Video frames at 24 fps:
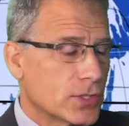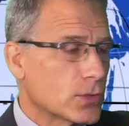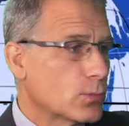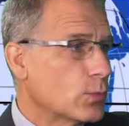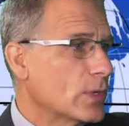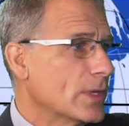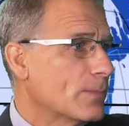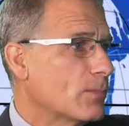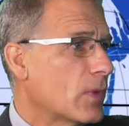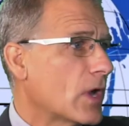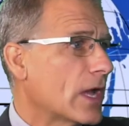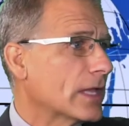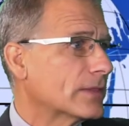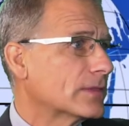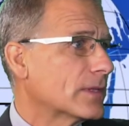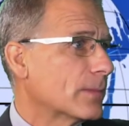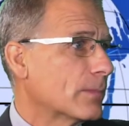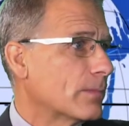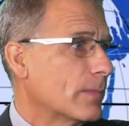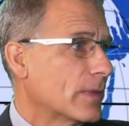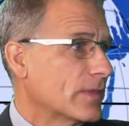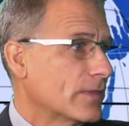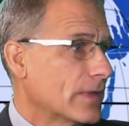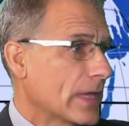year we bought the,
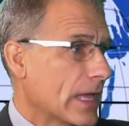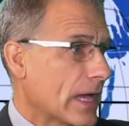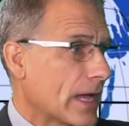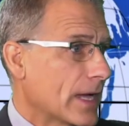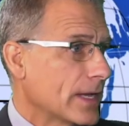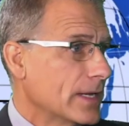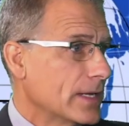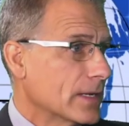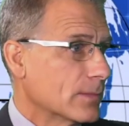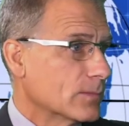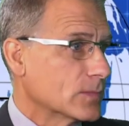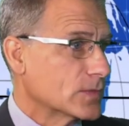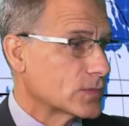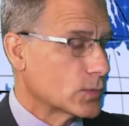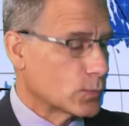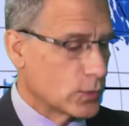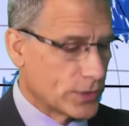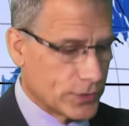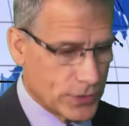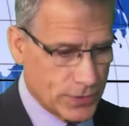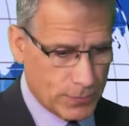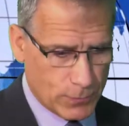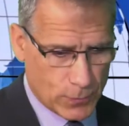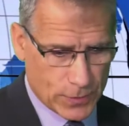the items
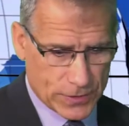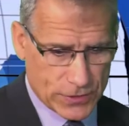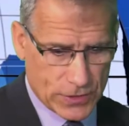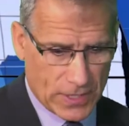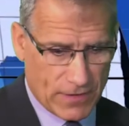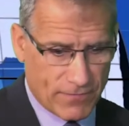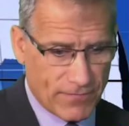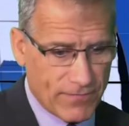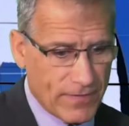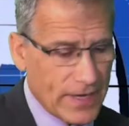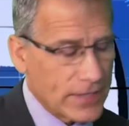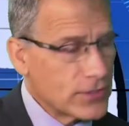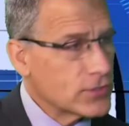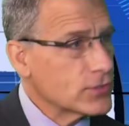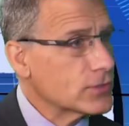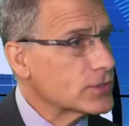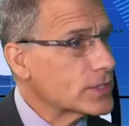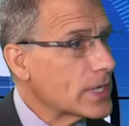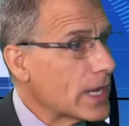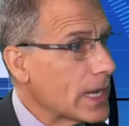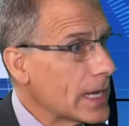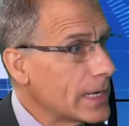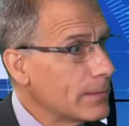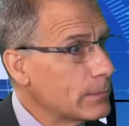which, which affect your
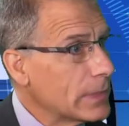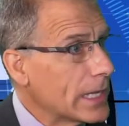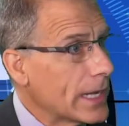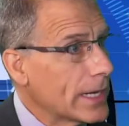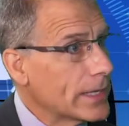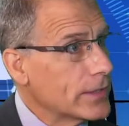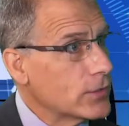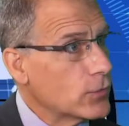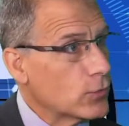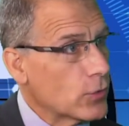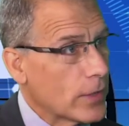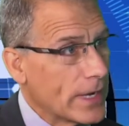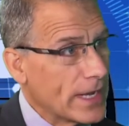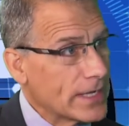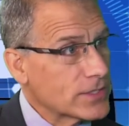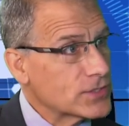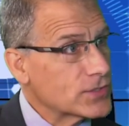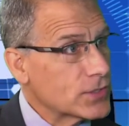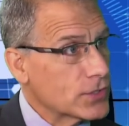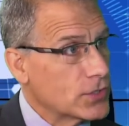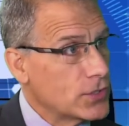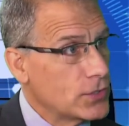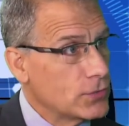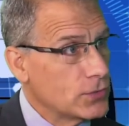timeline or
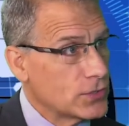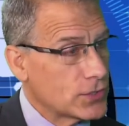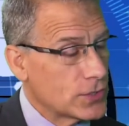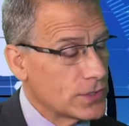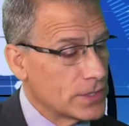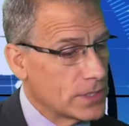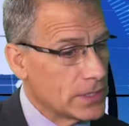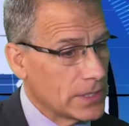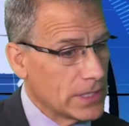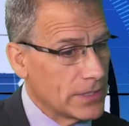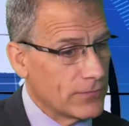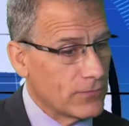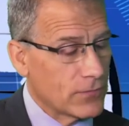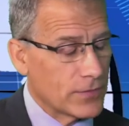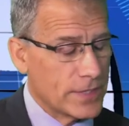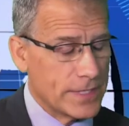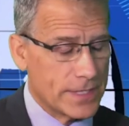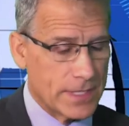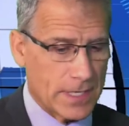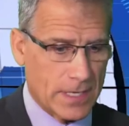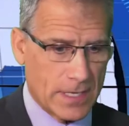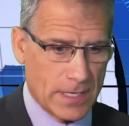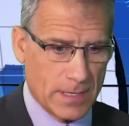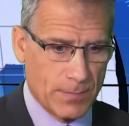execution delivery
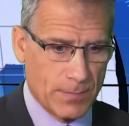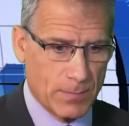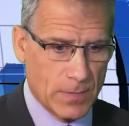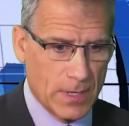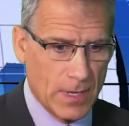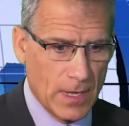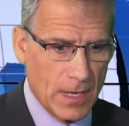time